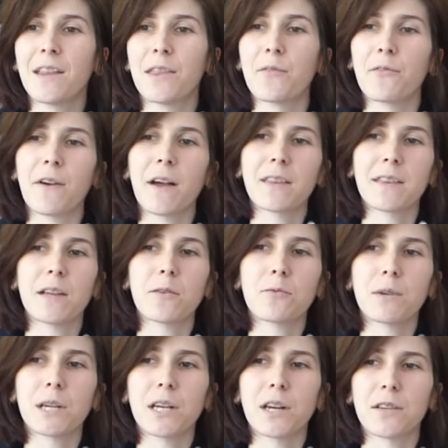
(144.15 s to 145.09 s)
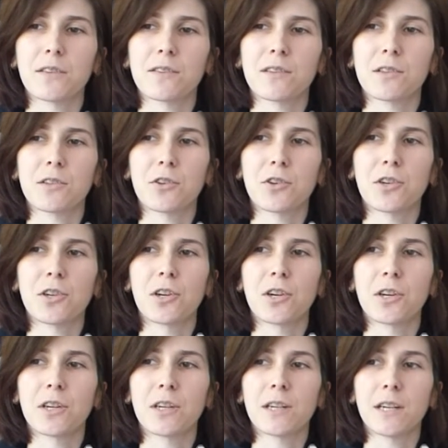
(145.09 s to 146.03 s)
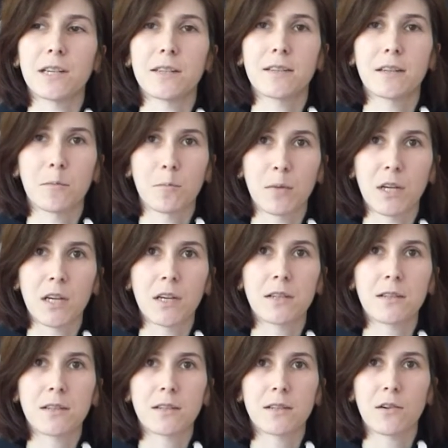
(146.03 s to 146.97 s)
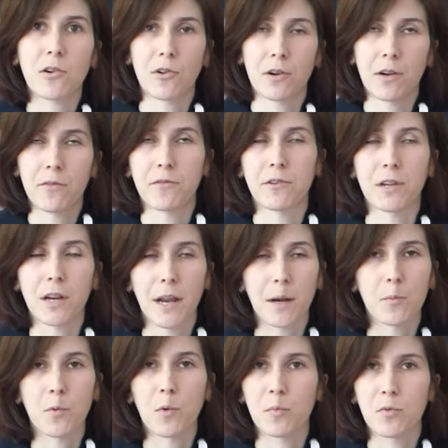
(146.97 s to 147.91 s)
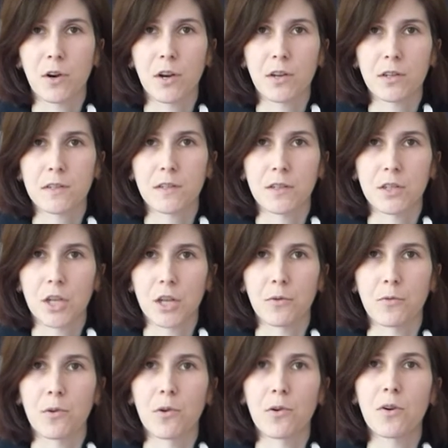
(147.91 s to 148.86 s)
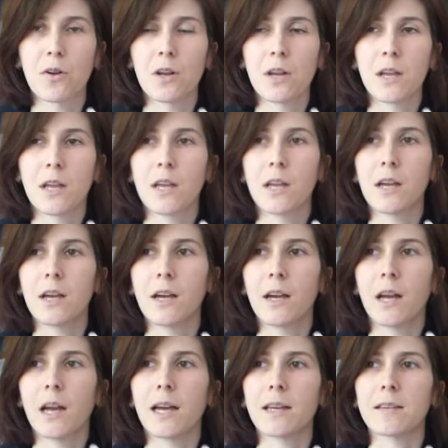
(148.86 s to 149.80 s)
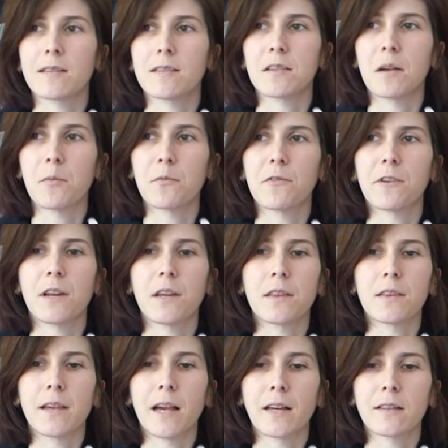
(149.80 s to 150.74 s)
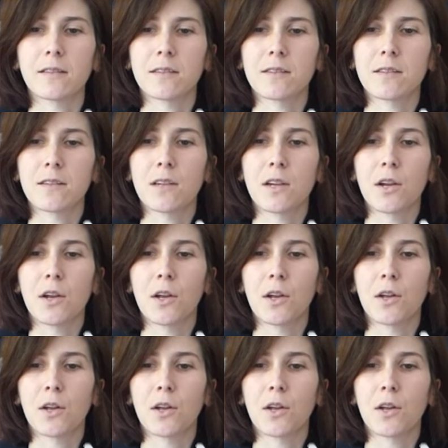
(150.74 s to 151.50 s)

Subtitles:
the fact that we consider eating meat or even animal products in general as something that's